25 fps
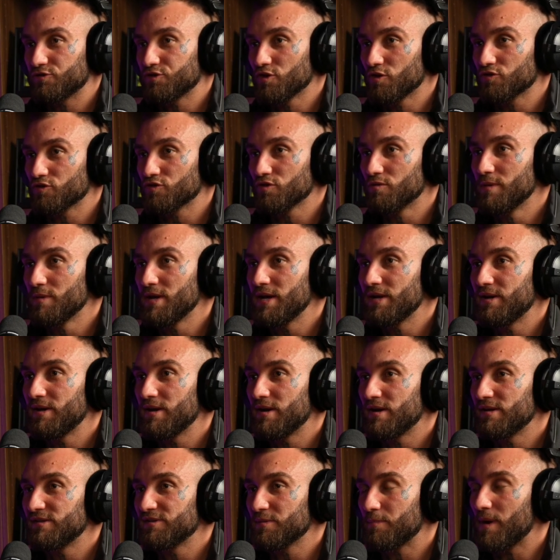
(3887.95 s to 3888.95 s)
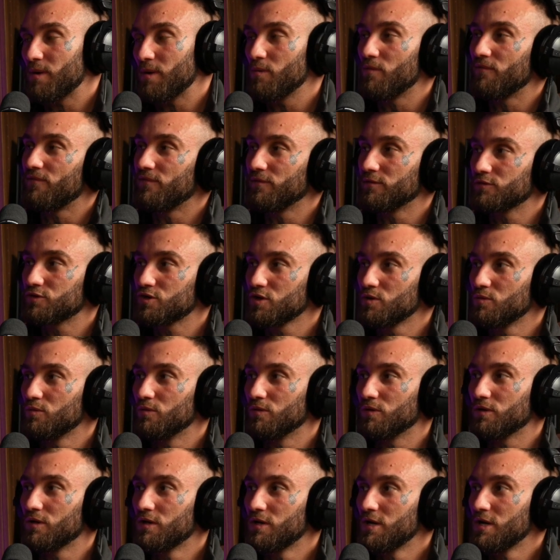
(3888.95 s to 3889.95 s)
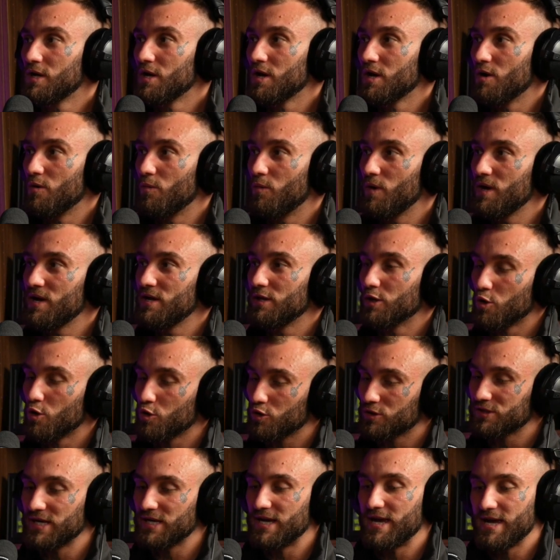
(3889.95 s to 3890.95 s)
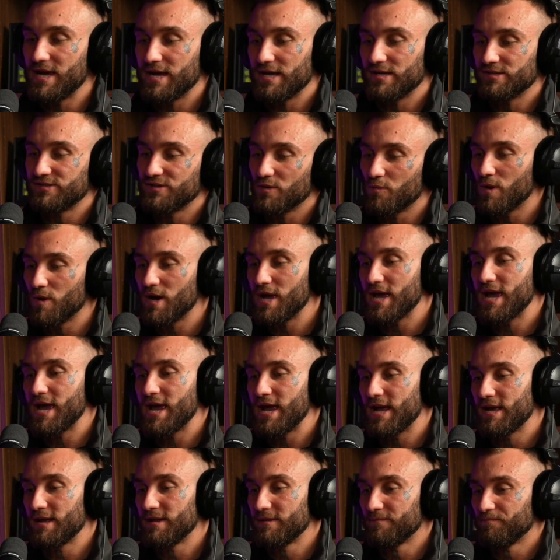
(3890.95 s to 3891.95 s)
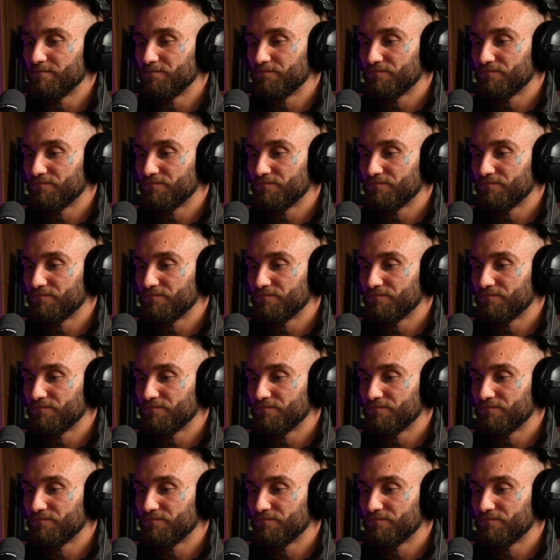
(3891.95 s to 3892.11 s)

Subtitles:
social media is a powerful tool. We looked at it as a way,